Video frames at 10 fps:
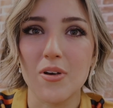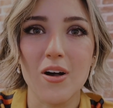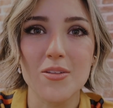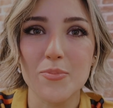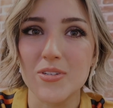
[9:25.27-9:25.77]

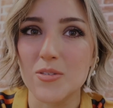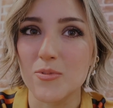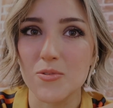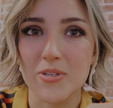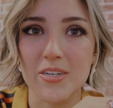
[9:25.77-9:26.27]
all the
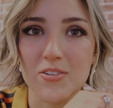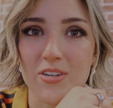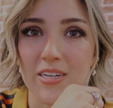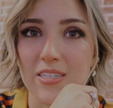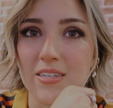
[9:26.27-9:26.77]
principals were here
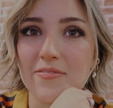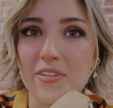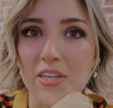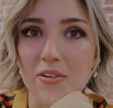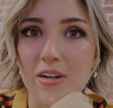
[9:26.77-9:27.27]
trying to
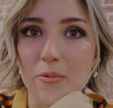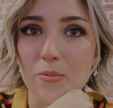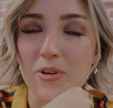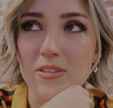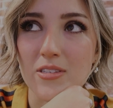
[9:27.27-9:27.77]
figure out
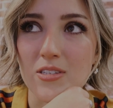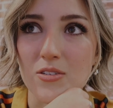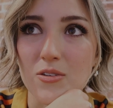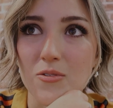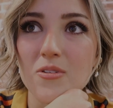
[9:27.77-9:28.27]
what to
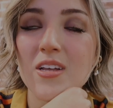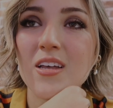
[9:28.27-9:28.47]
do